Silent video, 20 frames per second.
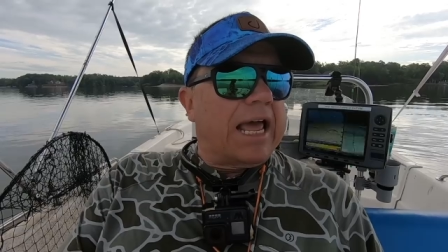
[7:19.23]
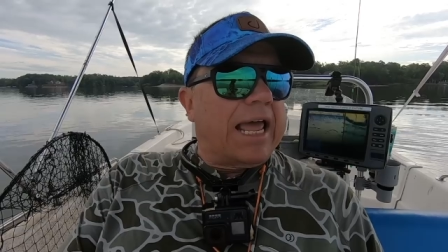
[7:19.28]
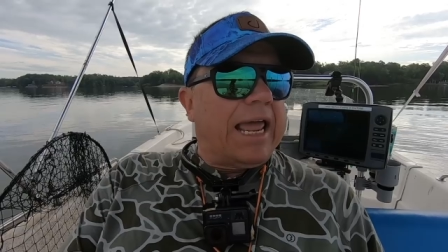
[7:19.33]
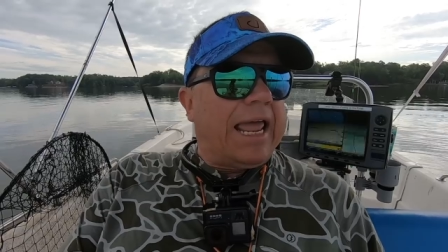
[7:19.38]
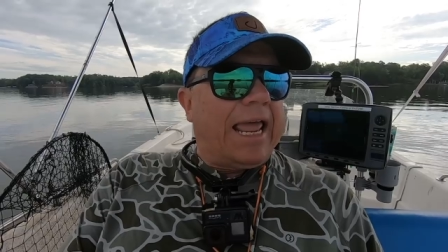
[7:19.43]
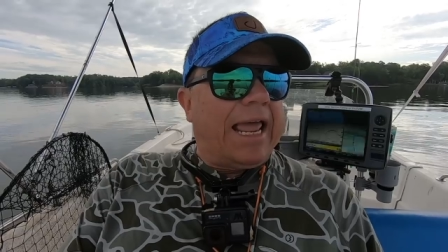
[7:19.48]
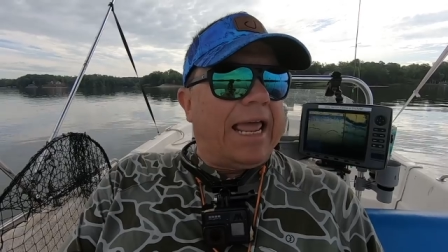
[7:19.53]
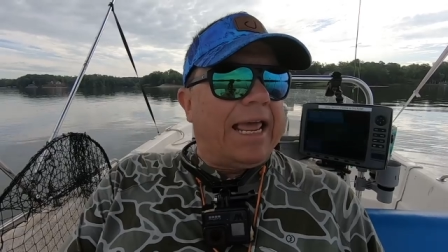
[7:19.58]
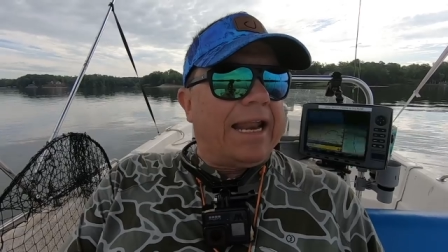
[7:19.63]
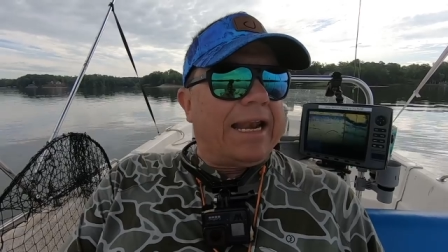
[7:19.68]

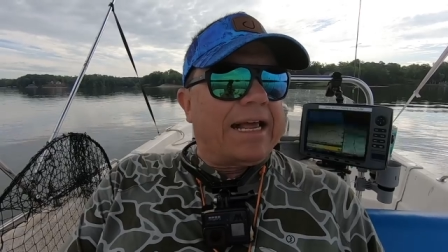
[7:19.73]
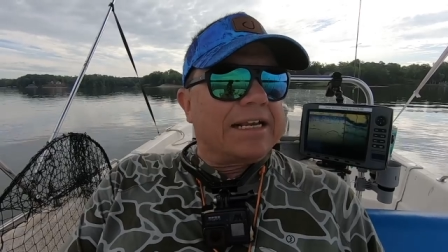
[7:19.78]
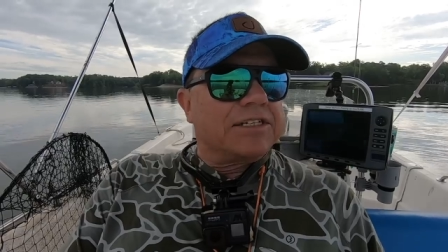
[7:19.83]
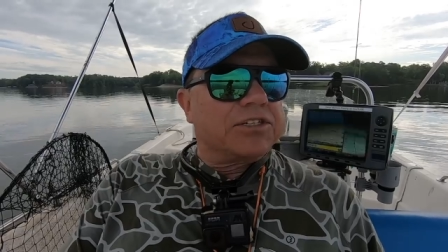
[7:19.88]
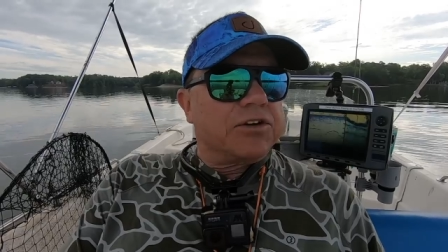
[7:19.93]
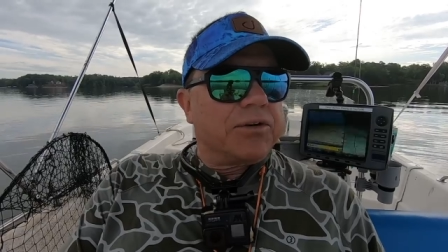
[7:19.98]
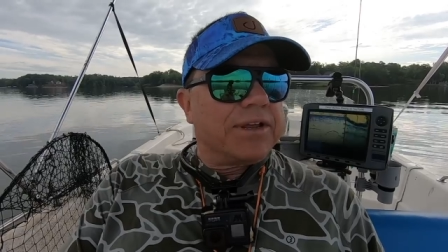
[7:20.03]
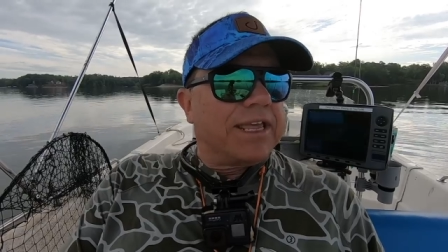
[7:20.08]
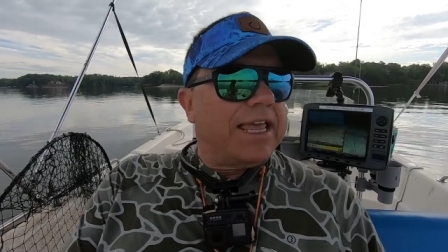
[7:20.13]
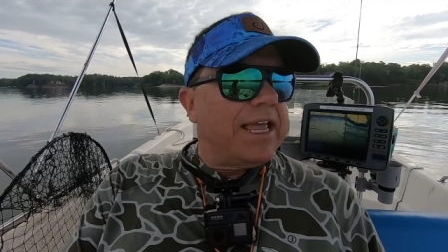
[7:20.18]
And I
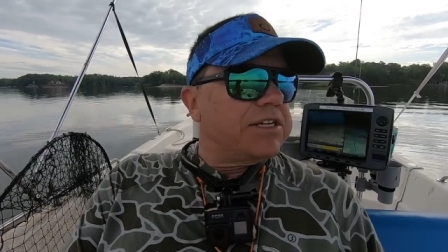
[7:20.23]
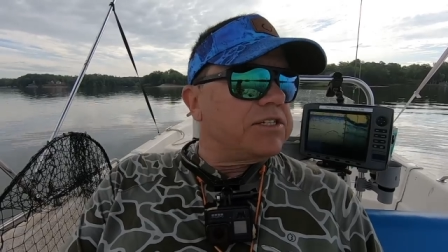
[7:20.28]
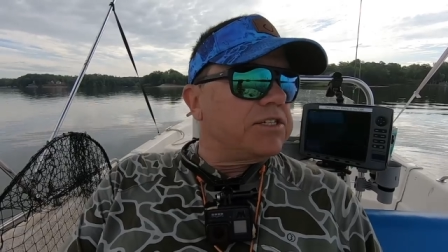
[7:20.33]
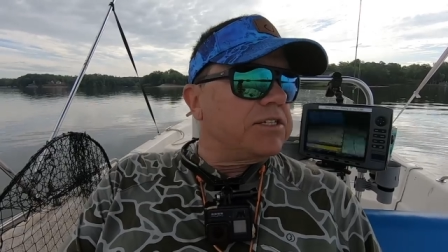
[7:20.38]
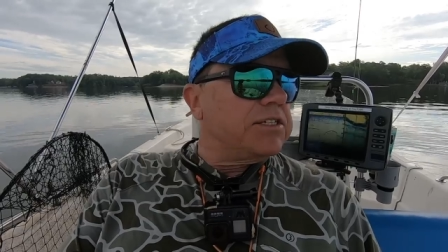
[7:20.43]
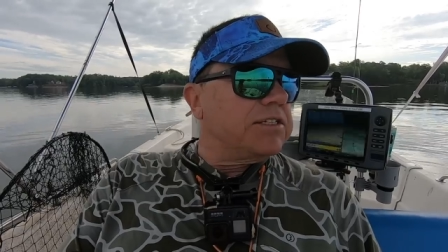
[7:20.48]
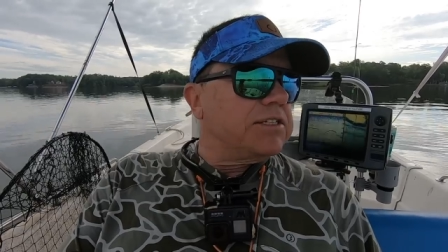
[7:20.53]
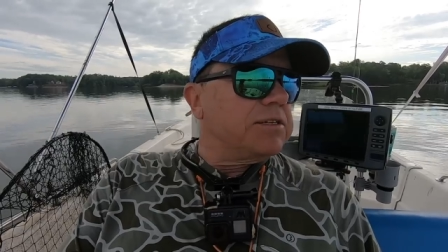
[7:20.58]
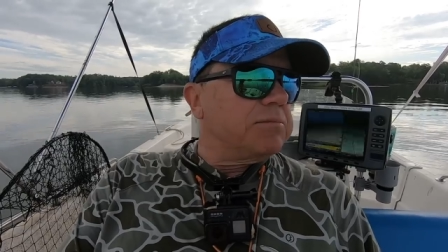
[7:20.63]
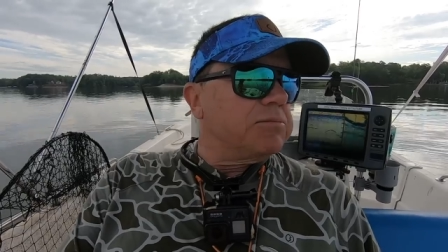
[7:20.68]
started
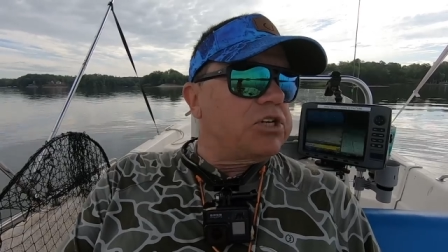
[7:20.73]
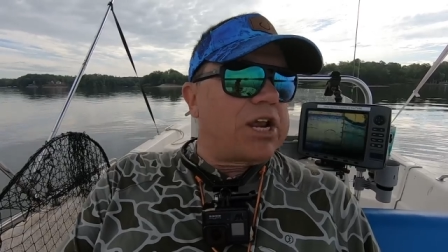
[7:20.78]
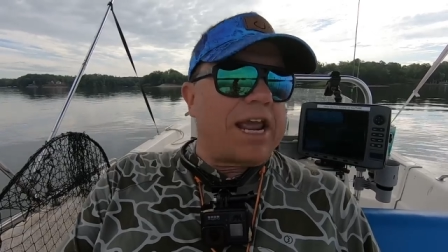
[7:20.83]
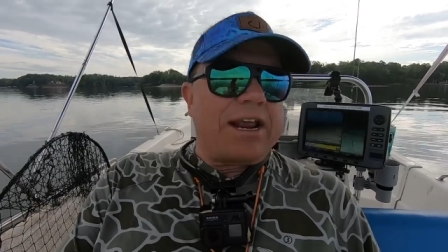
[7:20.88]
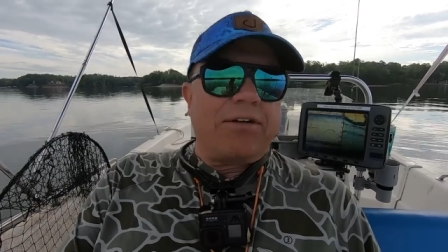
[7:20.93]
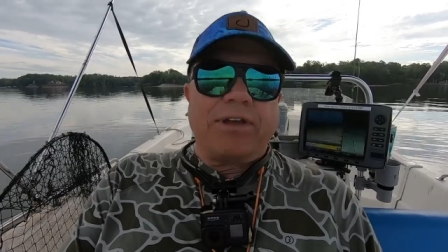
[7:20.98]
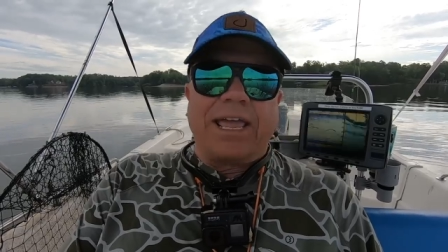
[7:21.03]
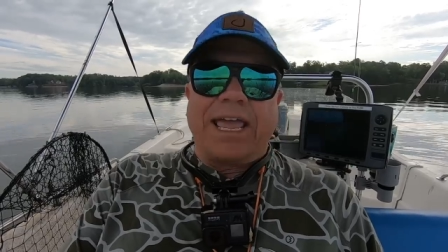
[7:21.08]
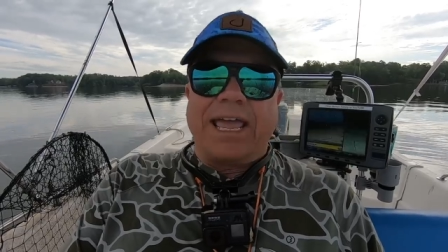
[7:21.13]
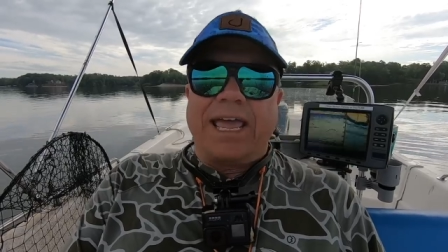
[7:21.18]
catching some
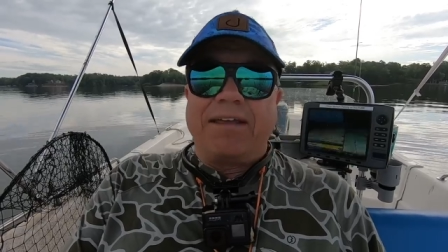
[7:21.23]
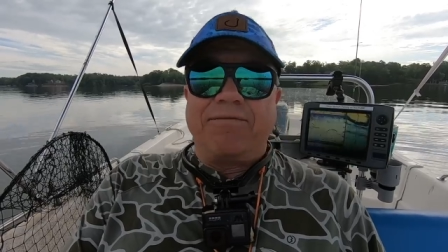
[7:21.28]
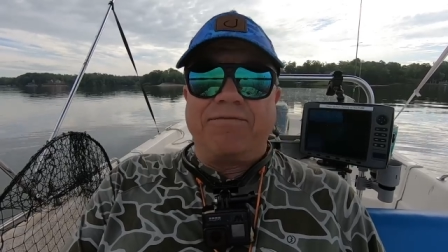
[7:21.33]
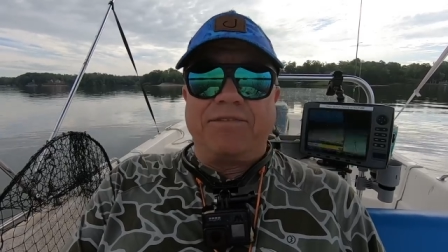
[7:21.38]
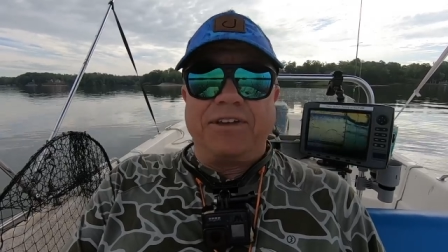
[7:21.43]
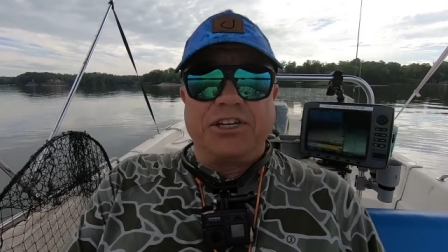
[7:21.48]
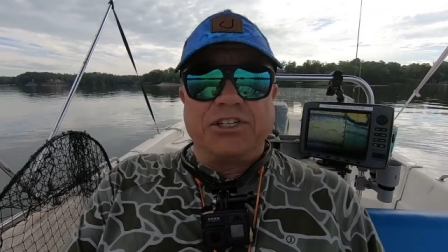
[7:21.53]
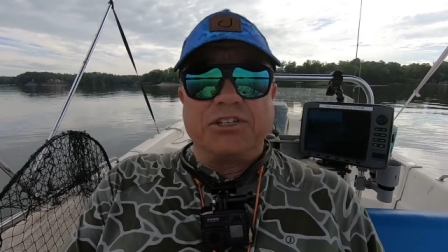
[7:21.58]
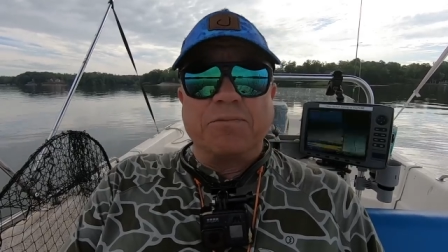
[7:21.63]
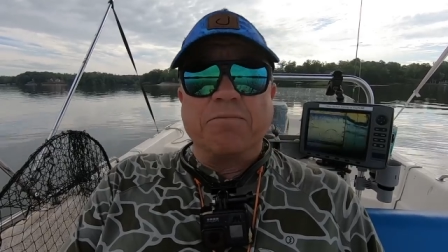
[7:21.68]
channel
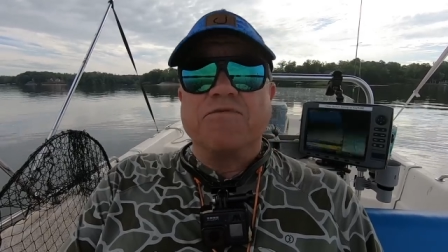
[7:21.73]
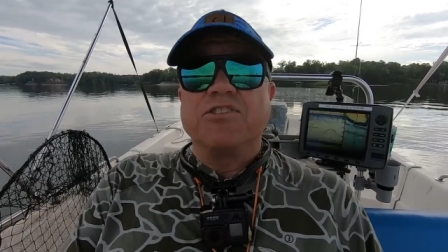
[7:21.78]
catfish,